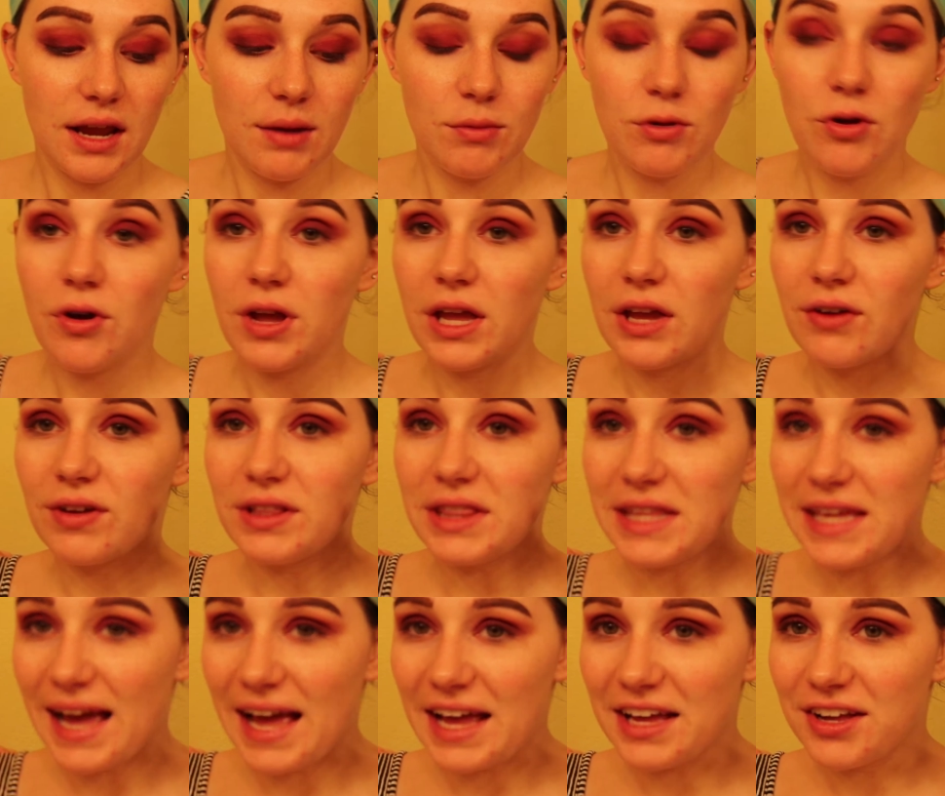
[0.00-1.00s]
I'm going in with the
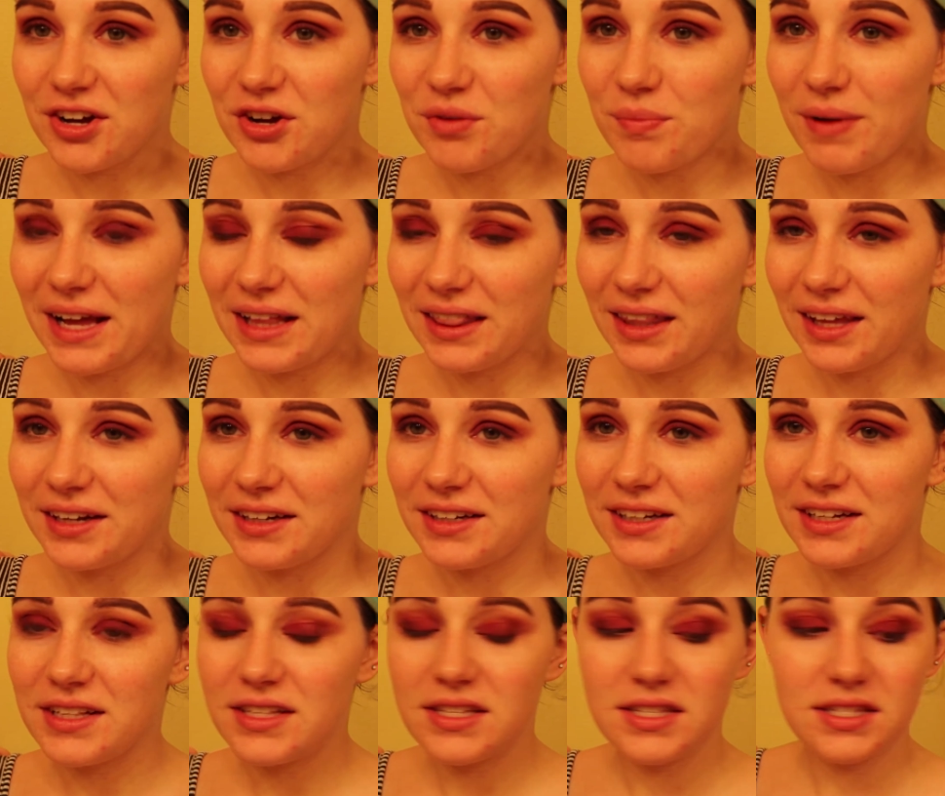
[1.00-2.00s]
Ico by
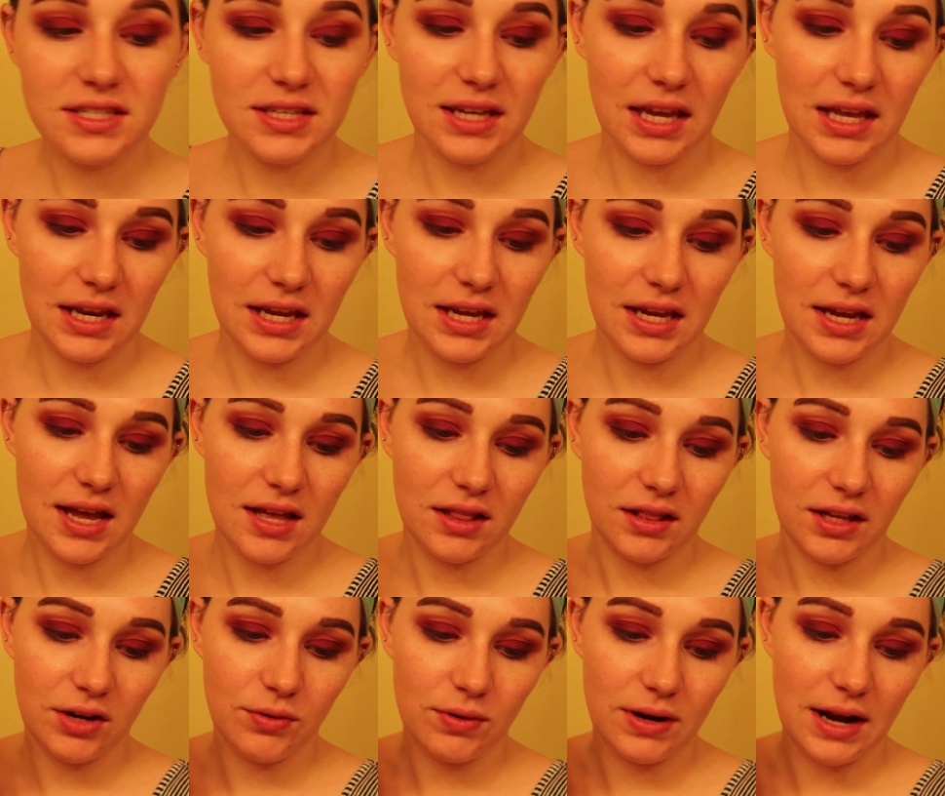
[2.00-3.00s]
London Skinny
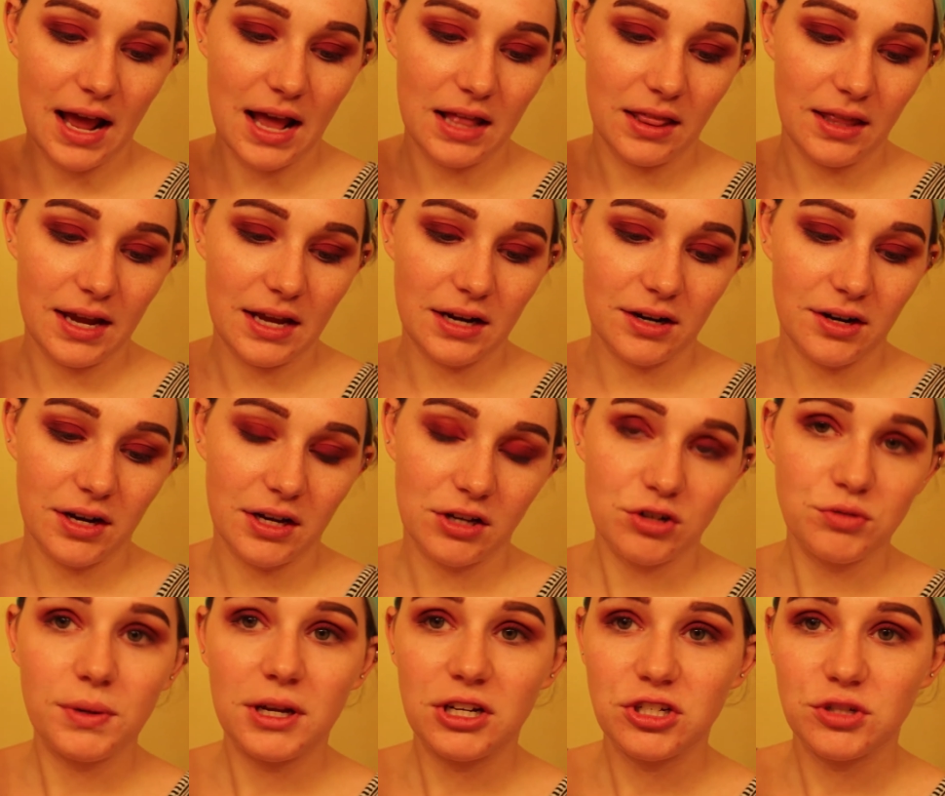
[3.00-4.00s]
Liquid Eyeliner in
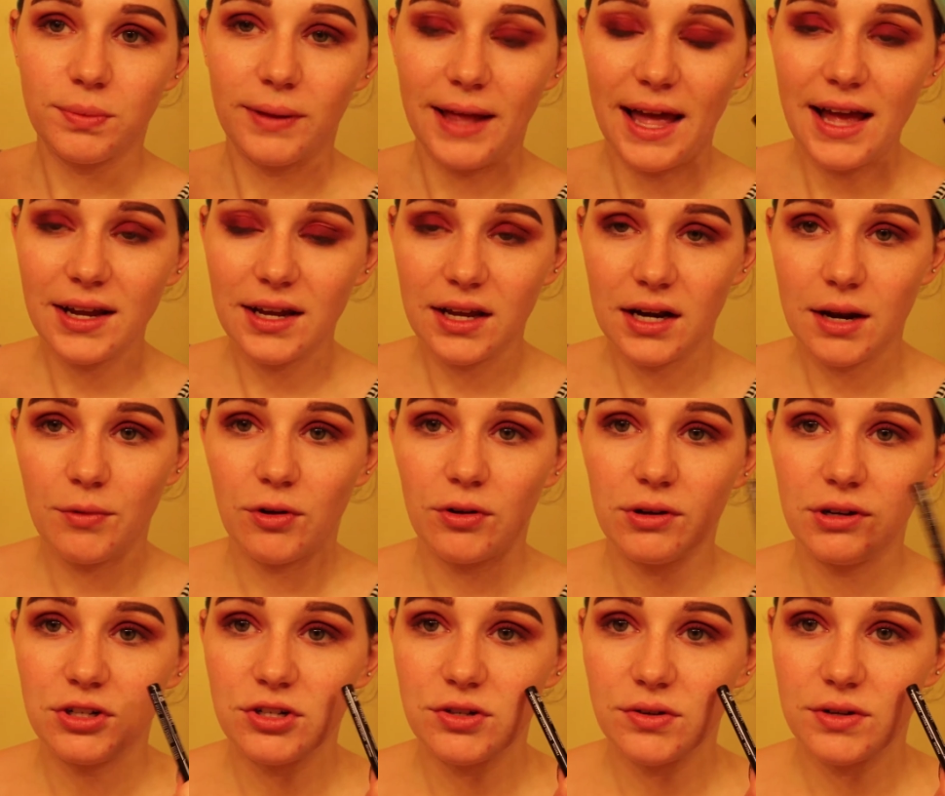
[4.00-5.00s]
Pitch Black, and I'm going
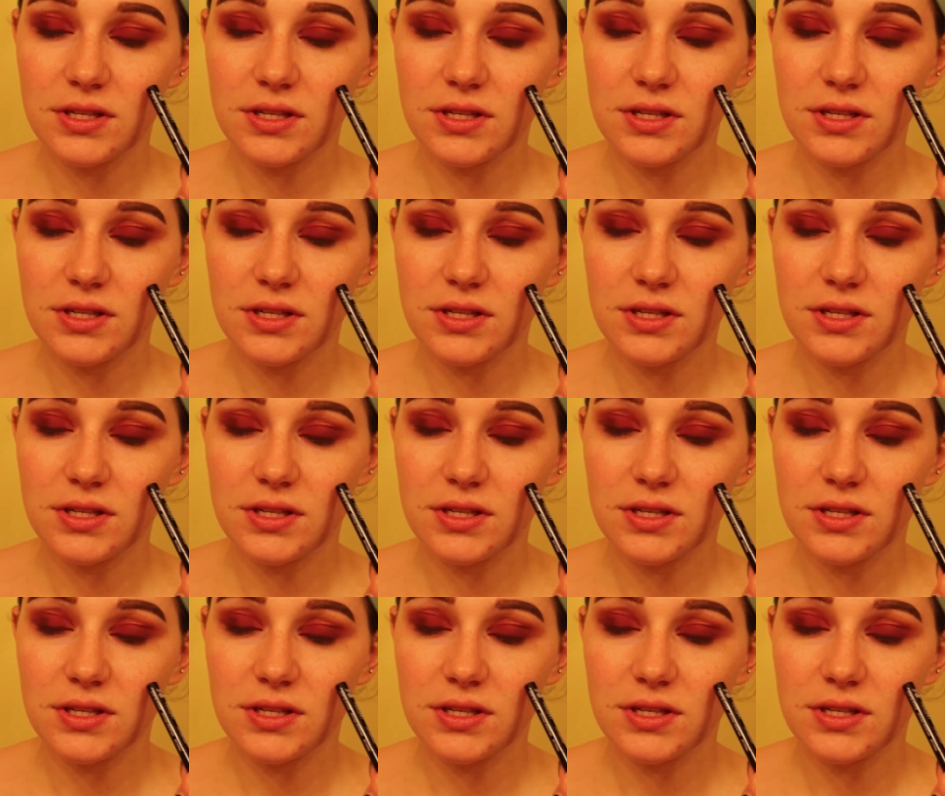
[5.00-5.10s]
to do a